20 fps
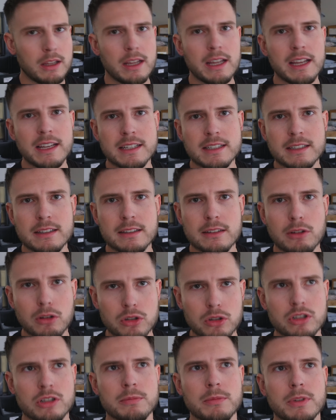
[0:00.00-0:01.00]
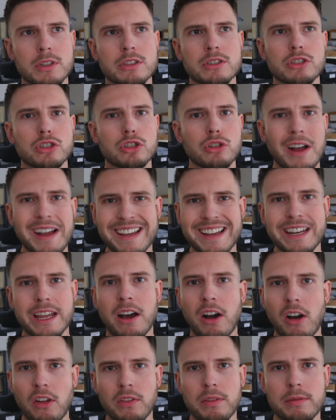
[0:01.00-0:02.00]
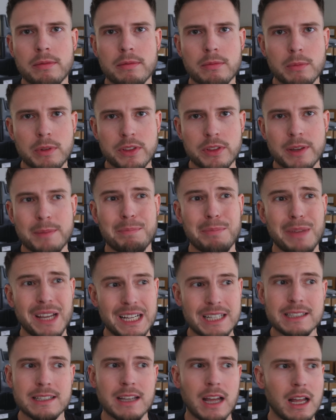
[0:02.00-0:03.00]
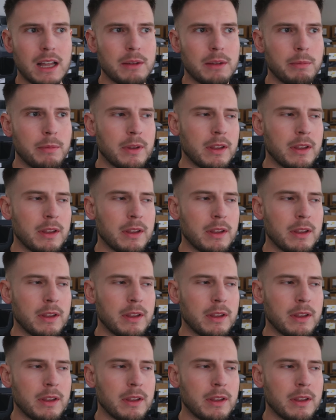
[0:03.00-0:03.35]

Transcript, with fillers: is customers trying it on with you big time.